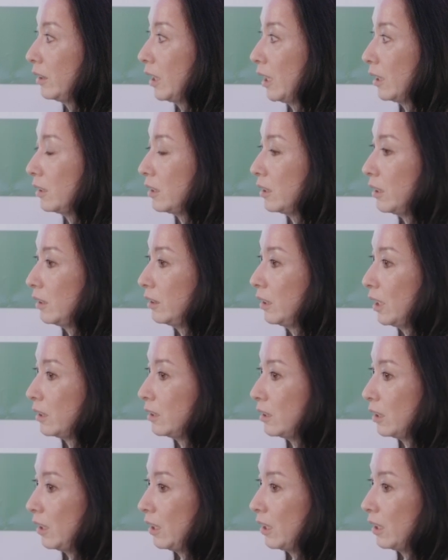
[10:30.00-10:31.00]
that
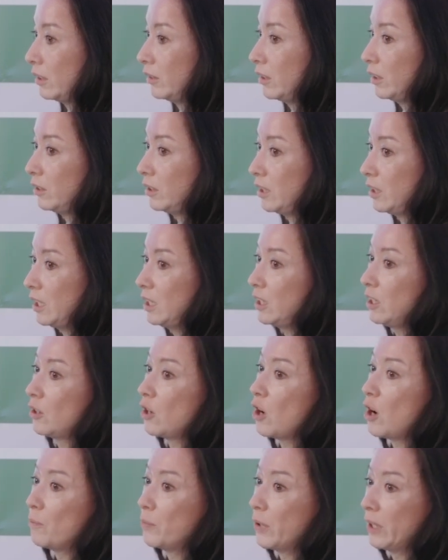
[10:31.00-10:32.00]
the DG
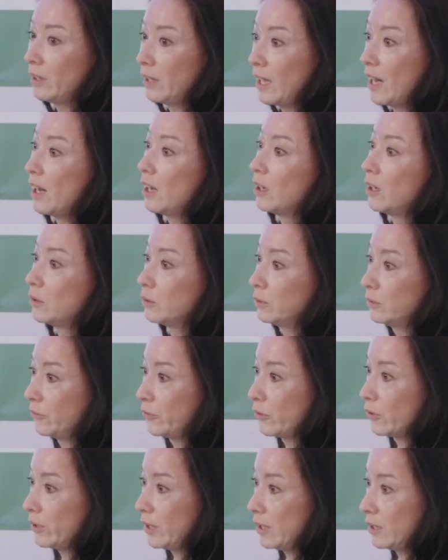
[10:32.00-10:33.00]
Comp allowed
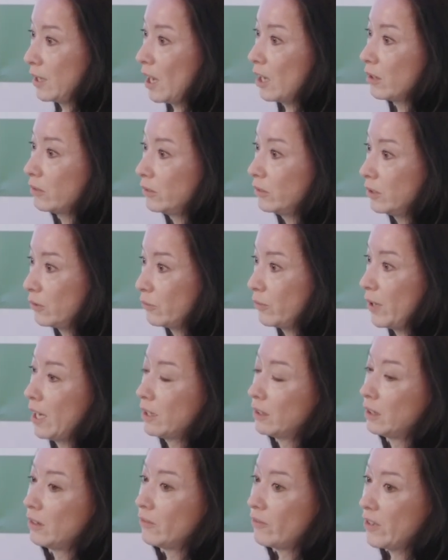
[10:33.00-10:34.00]
for this kind of
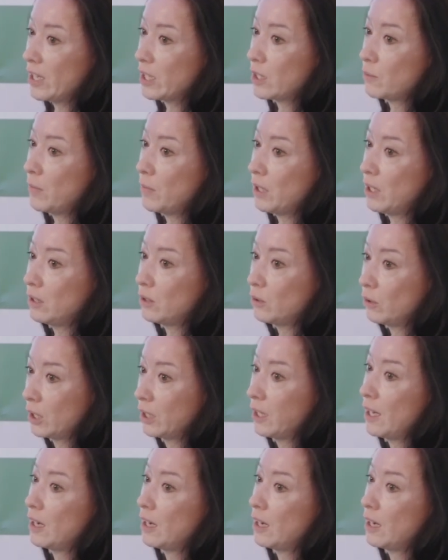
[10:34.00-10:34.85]
direct investment into